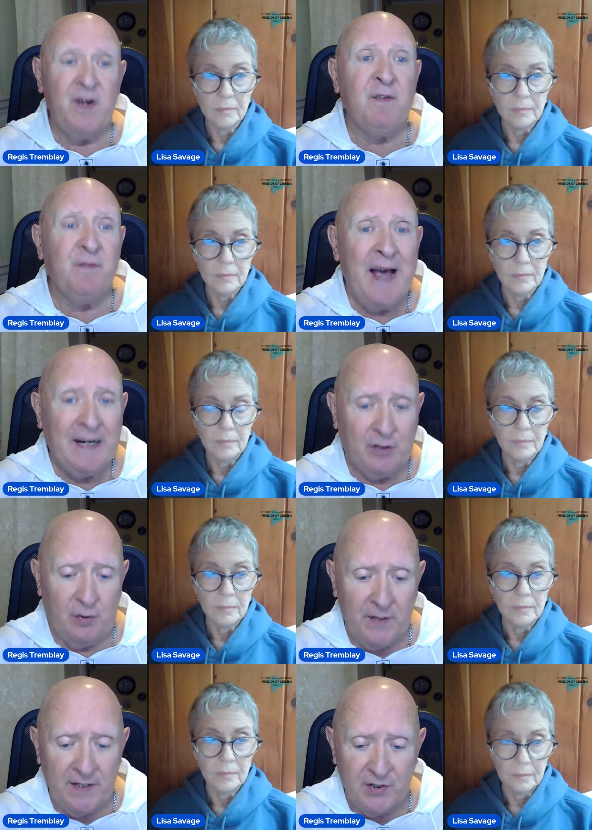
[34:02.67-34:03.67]
Speaker 1: fear
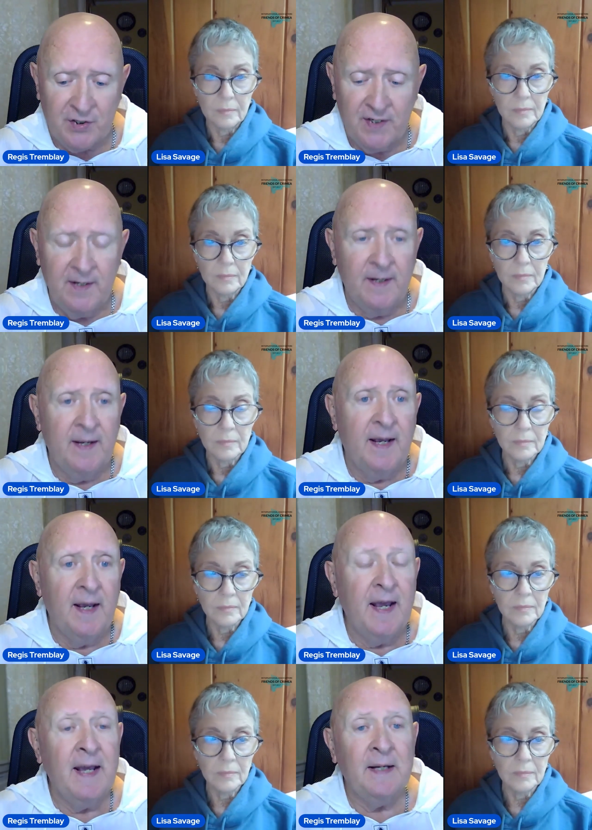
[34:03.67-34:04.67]
factor is
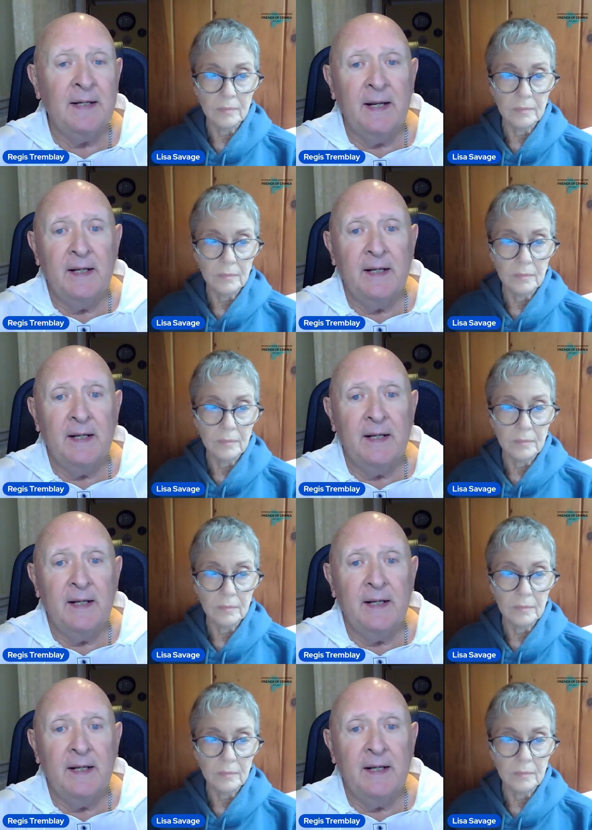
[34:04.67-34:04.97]
mm. in